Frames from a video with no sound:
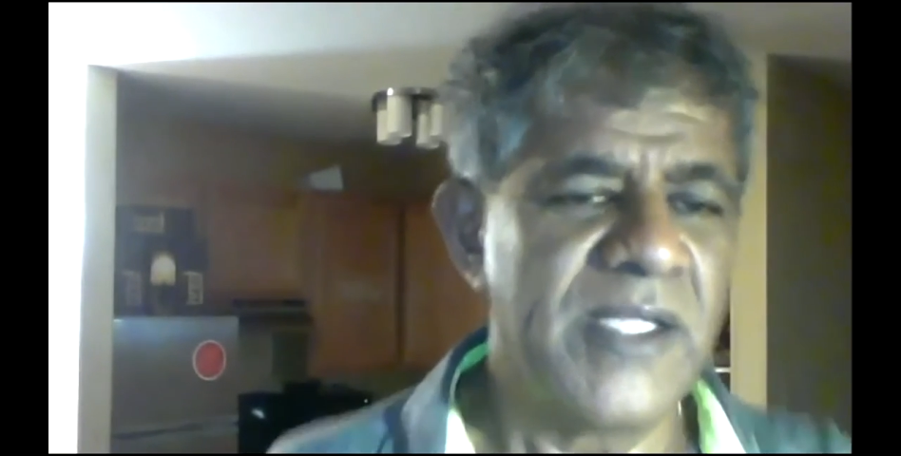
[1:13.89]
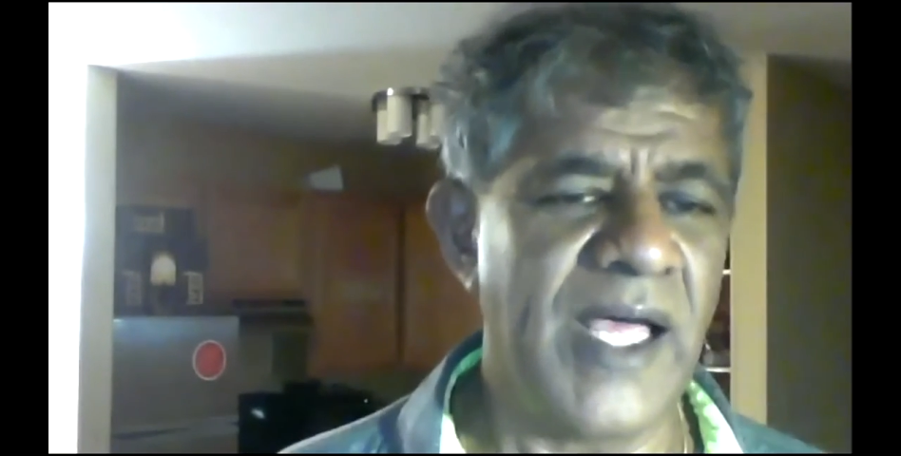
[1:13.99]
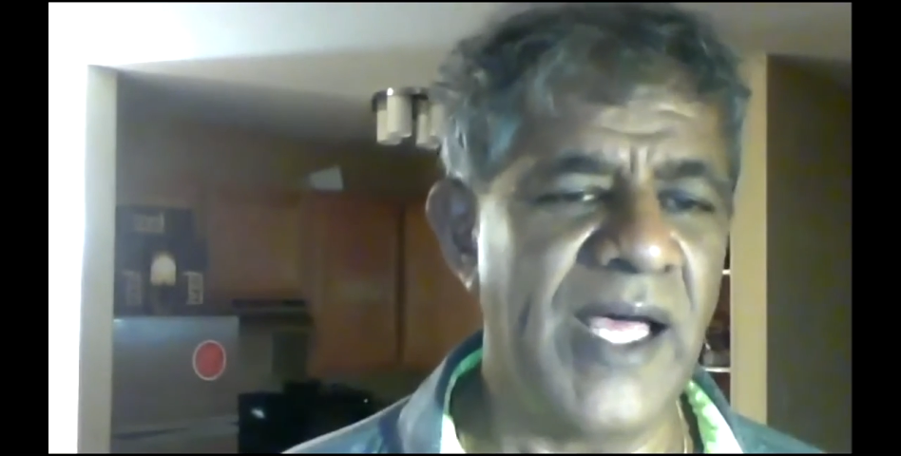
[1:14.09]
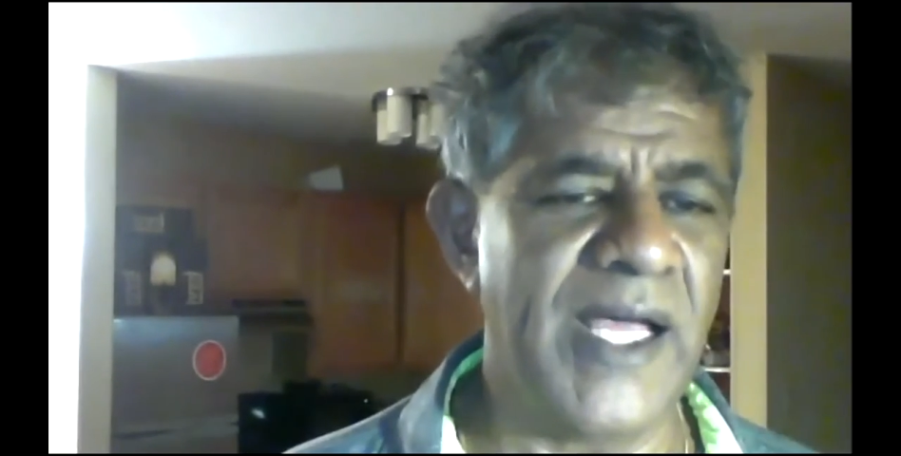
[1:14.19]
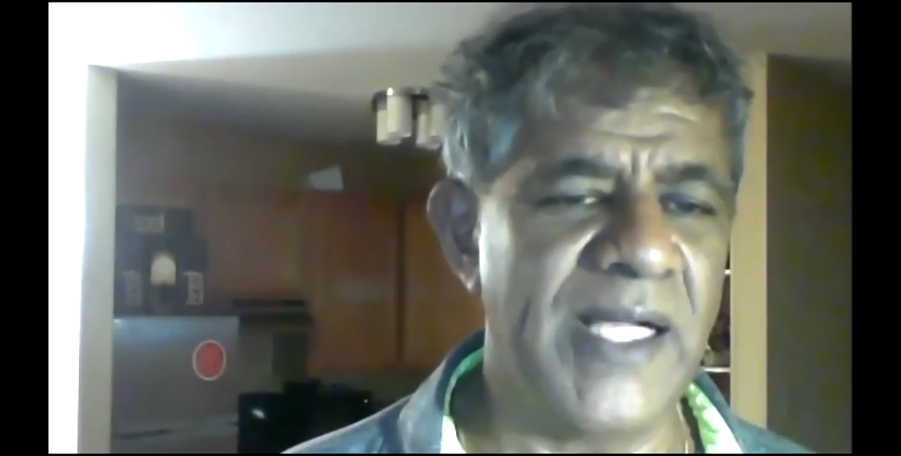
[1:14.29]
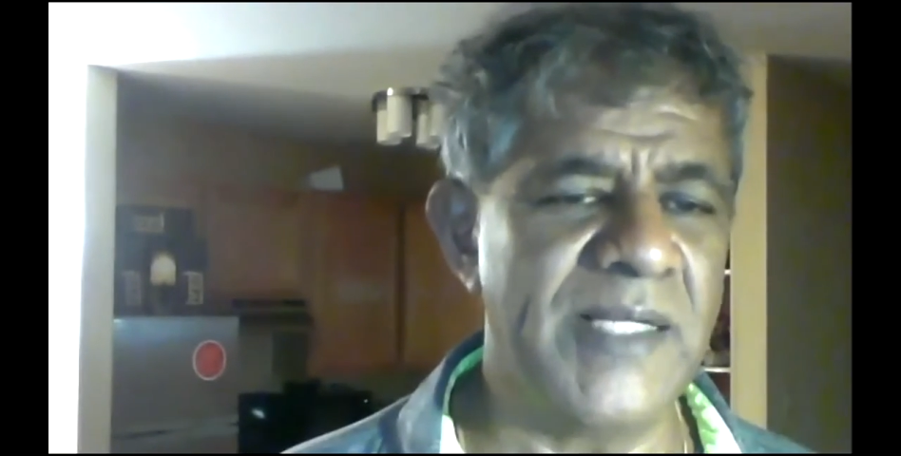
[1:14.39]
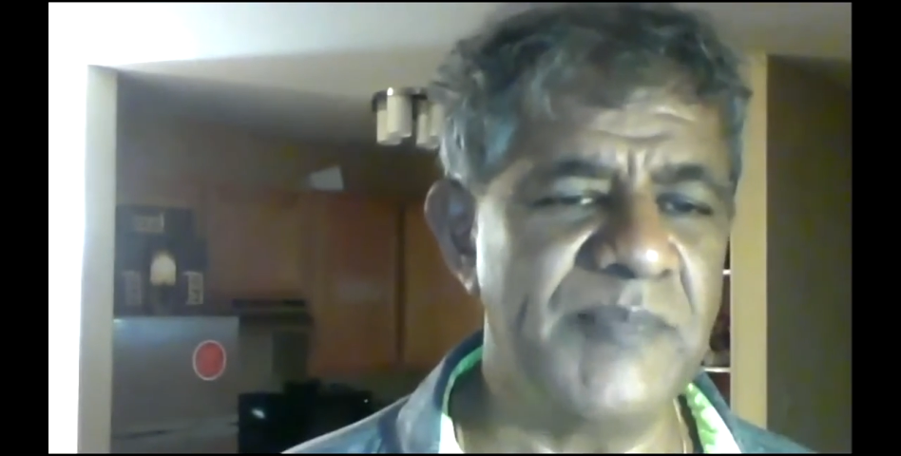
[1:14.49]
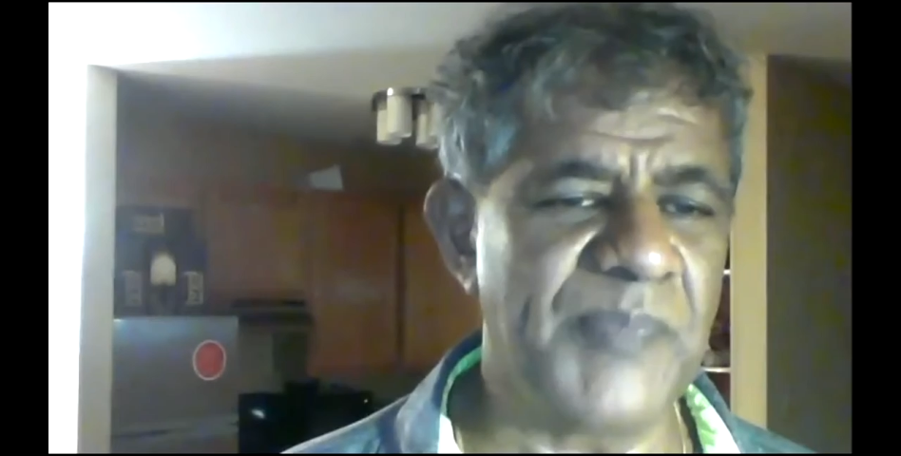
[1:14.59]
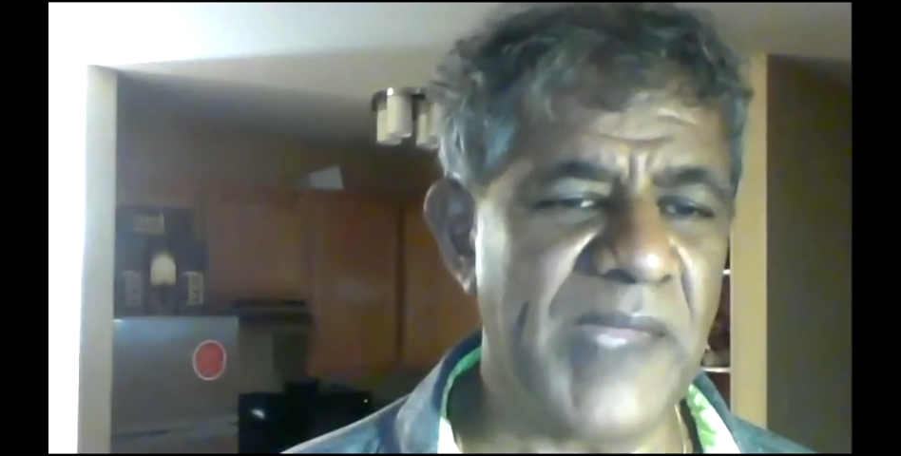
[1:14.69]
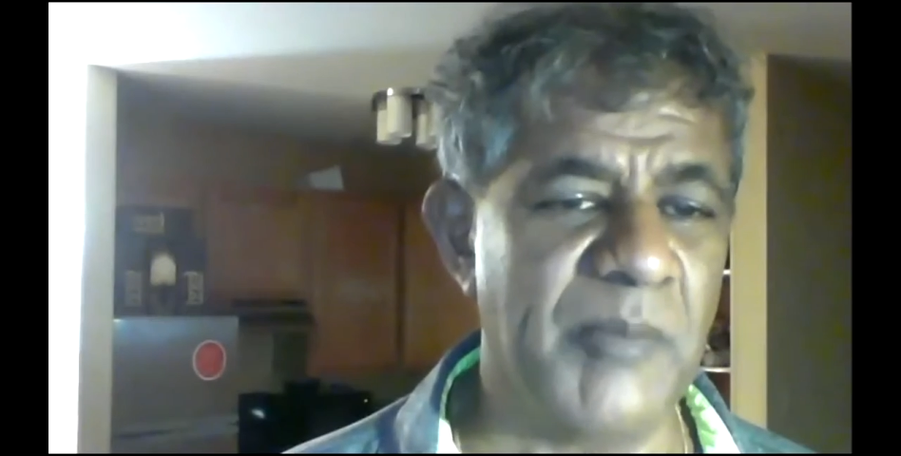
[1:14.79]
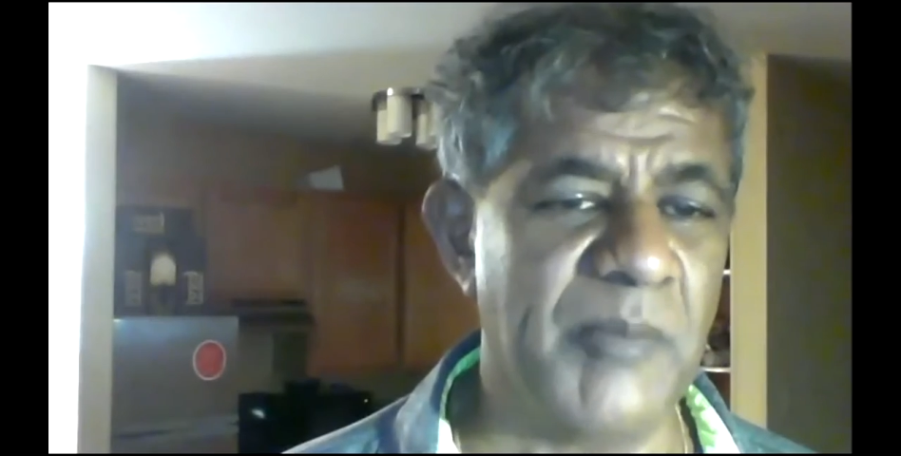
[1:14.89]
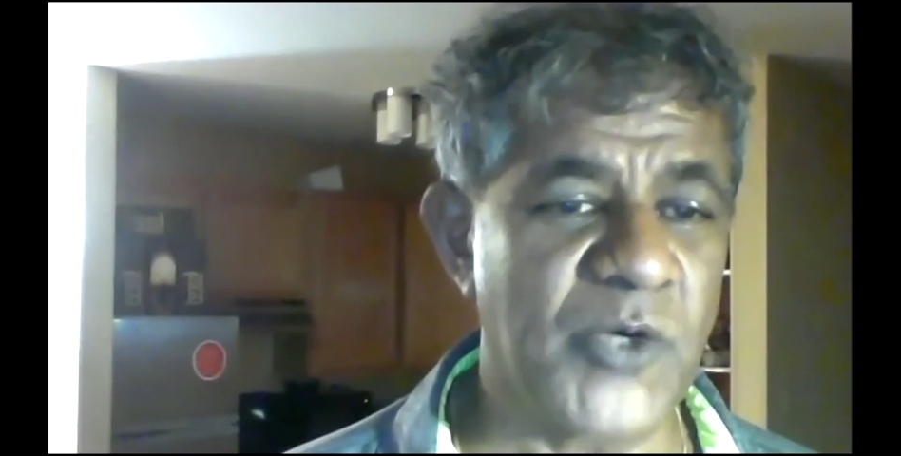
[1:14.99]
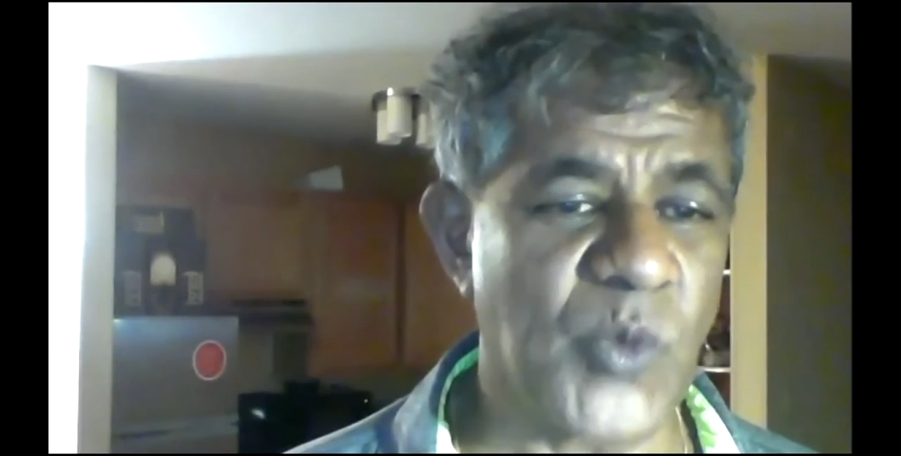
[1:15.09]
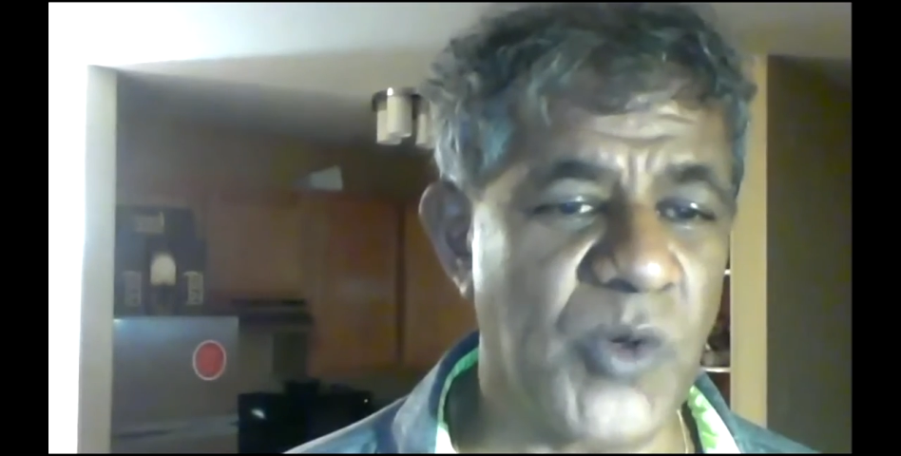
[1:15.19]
about a